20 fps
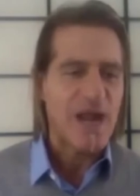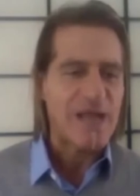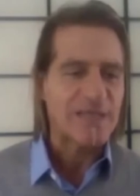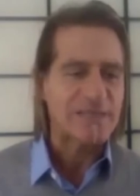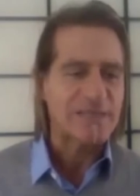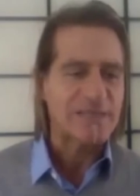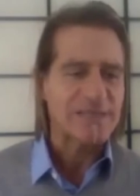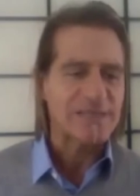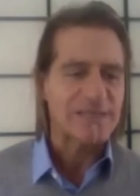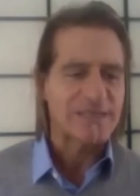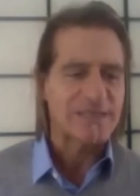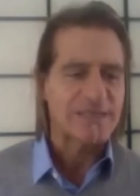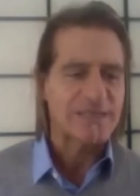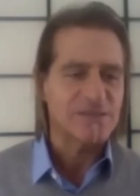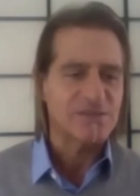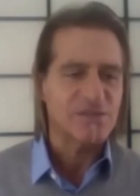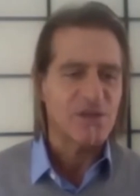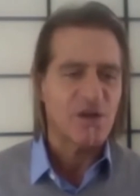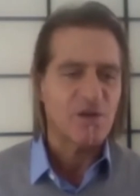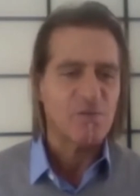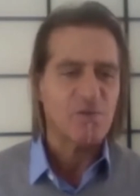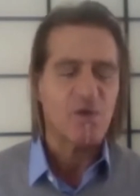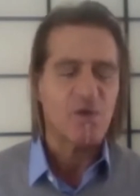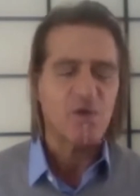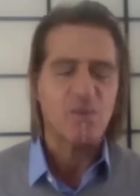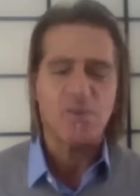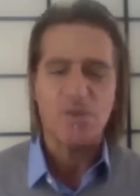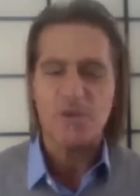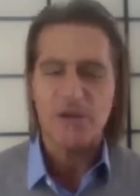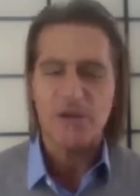practice it in some
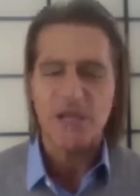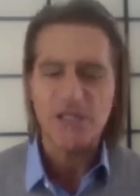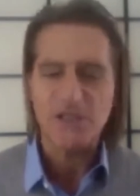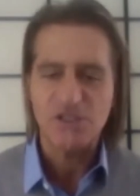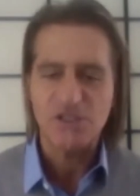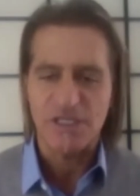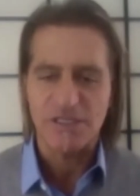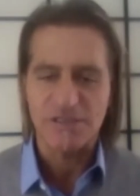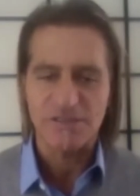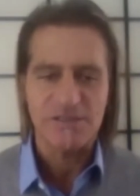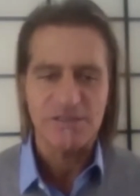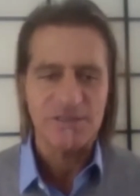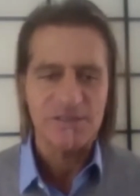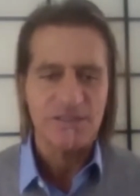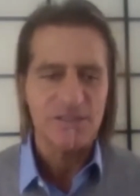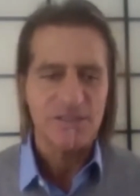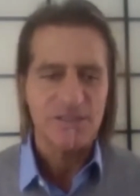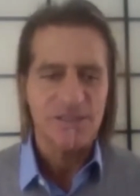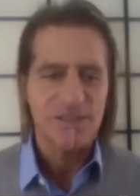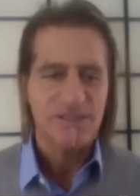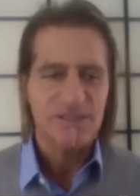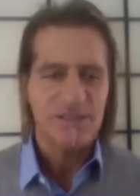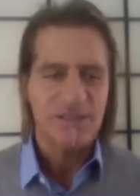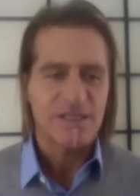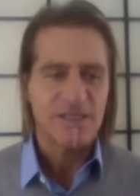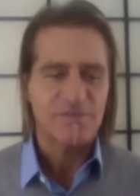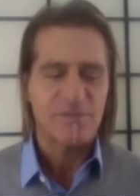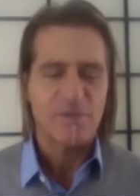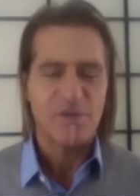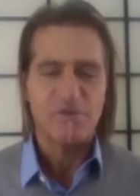corporations
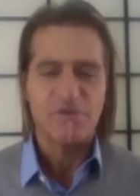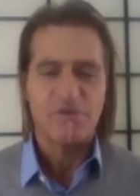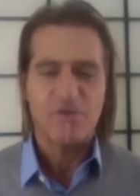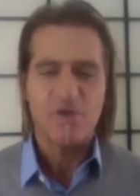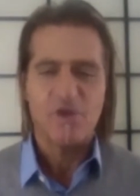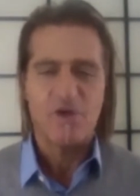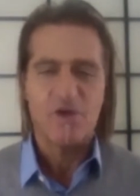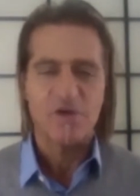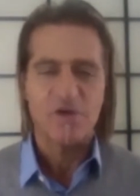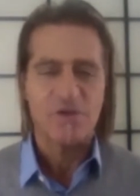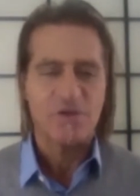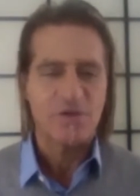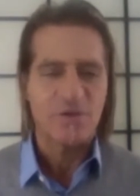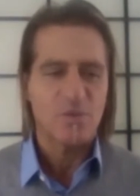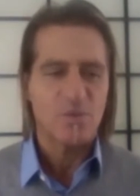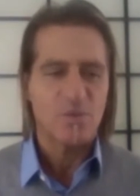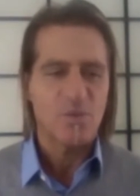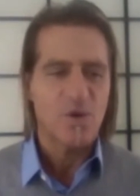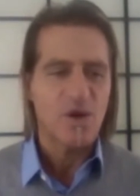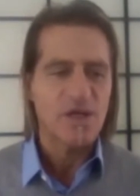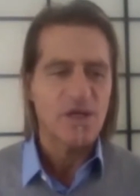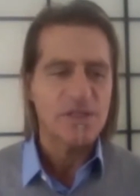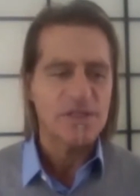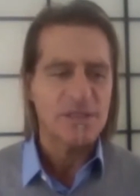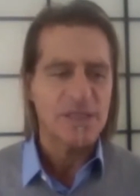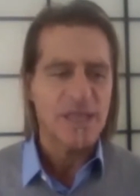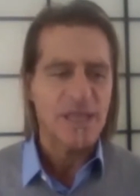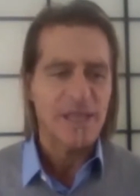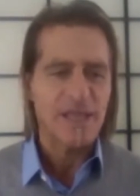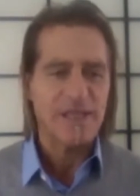that before
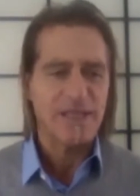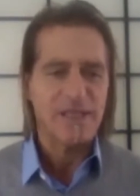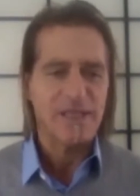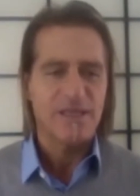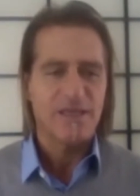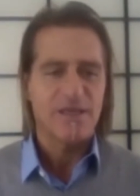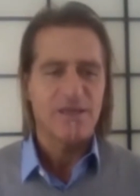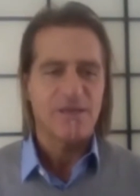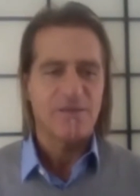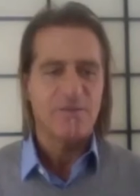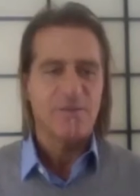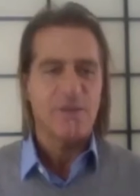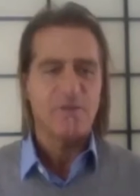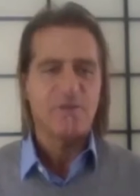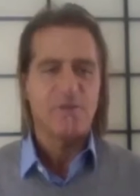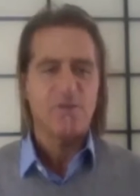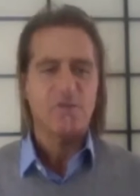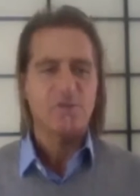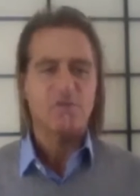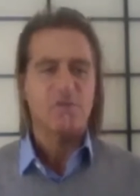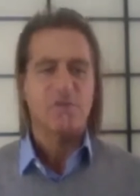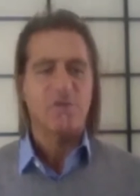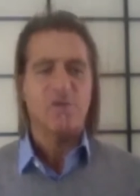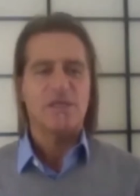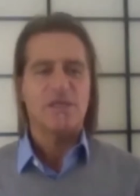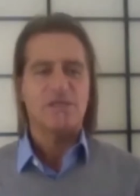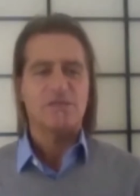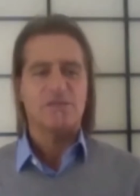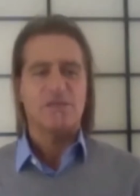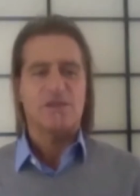workday, people are
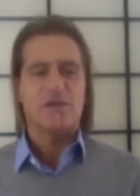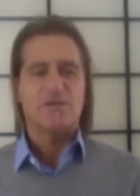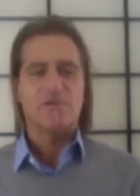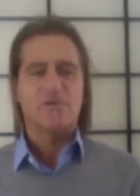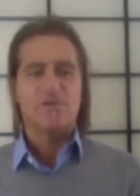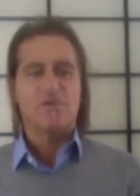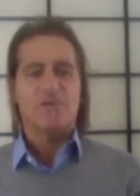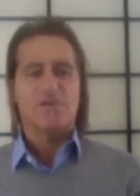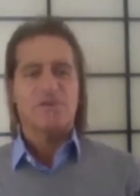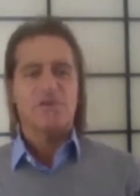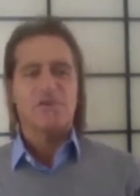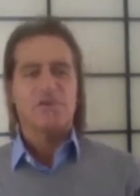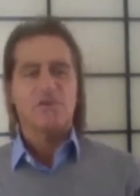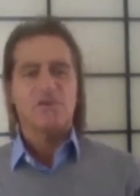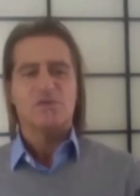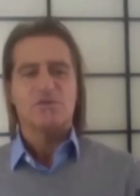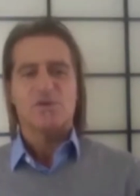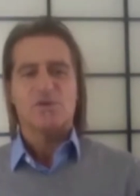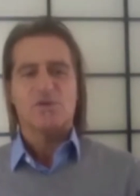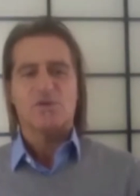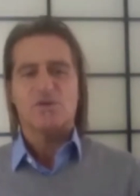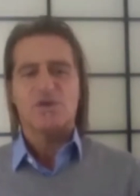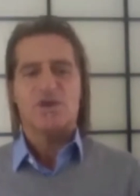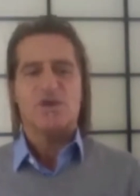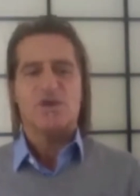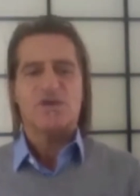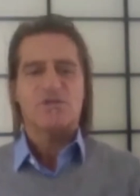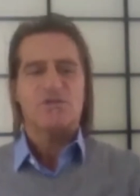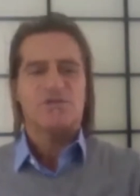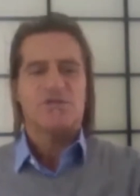doing some
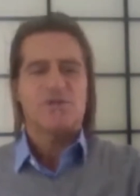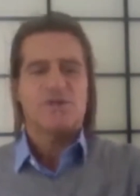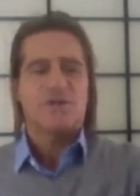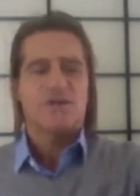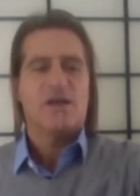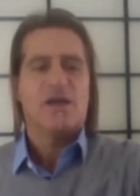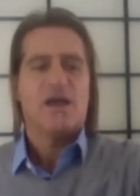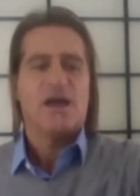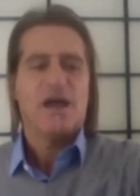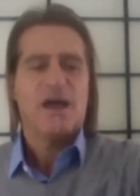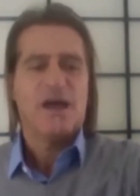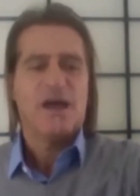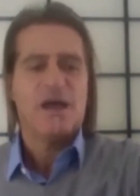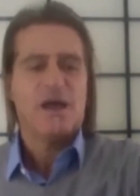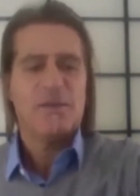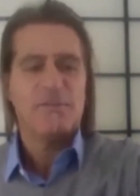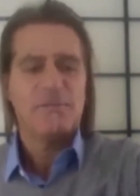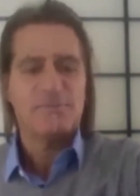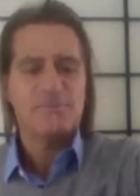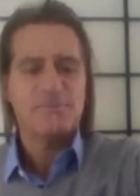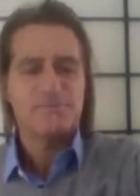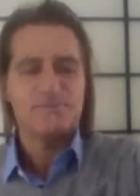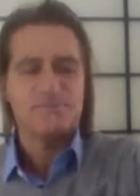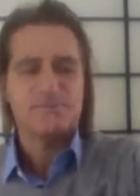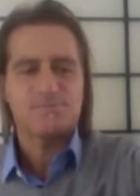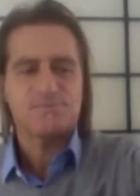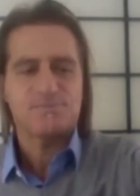sort of um,